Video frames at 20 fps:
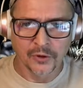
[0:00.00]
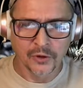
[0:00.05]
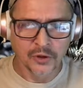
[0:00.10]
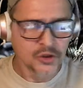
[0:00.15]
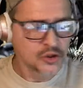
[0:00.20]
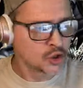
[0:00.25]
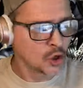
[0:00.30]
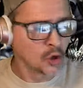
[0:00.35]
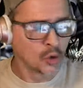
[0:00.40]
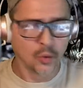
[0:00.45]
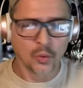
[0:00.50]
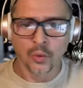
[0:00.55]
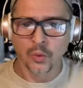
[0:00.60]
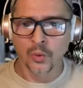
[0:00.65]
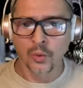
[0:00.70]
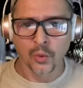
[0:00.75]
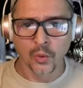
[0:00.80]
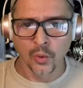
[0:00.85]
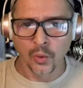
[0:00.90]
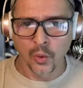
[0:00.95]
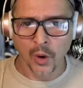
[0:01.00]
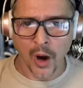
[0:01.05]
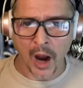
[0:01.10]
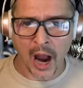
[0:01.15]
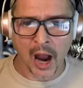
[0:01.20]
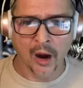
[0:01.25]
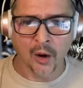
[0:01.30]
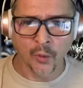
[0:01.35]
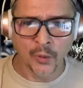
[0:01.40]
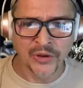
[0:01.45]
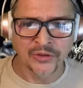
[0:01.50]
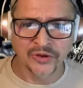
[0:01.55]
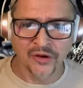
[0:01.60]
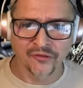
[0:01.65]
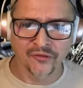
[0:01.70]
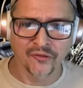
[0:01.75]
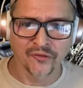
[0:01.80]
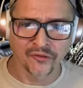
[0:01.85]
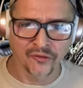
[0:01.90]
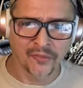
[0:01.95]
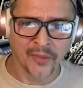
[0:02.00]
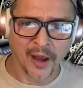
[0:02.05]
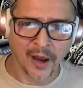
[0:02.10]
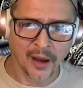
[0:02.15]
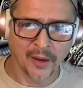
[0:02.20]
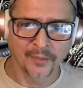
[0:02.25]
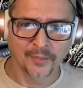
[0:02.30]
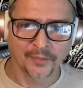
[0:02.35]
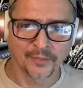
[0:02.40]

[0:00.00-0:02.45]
So, how are we different from that?